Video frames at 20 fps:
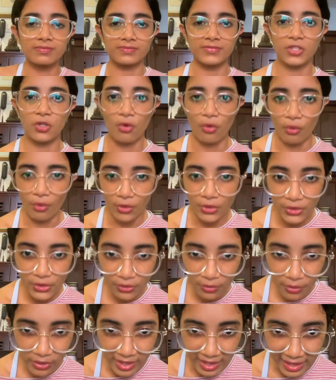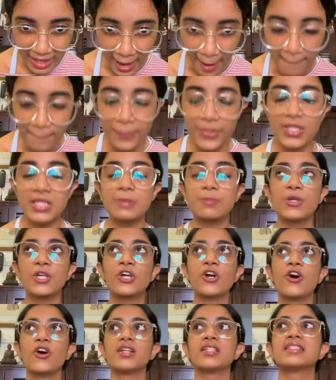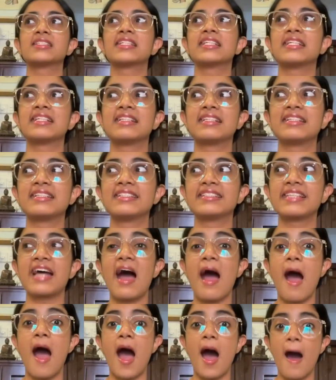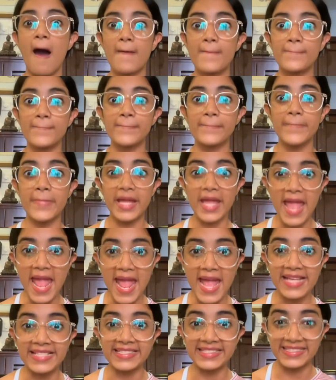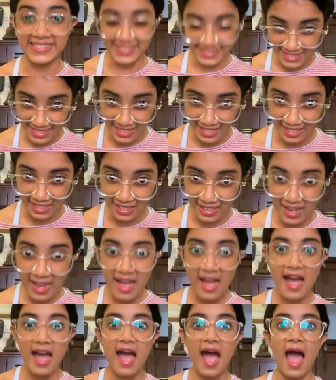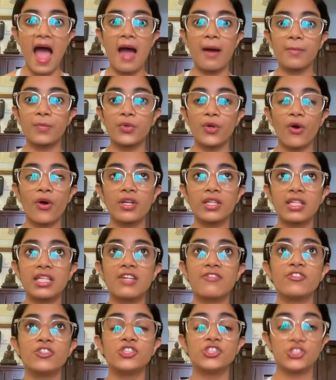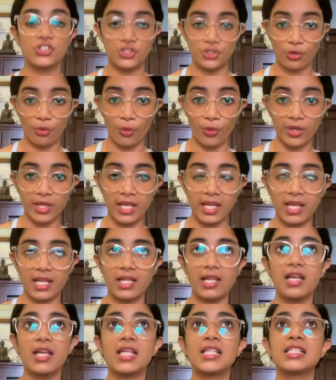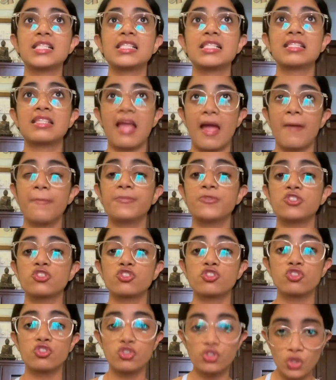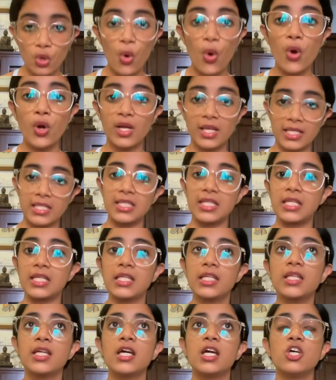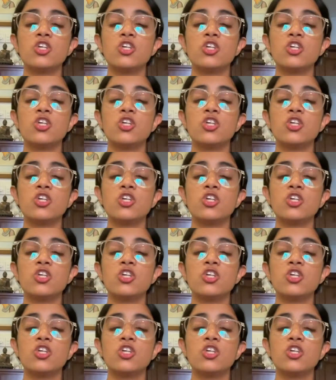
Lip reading: go to the campus, because it is amazing. I'm not even joking. It's kept so clean.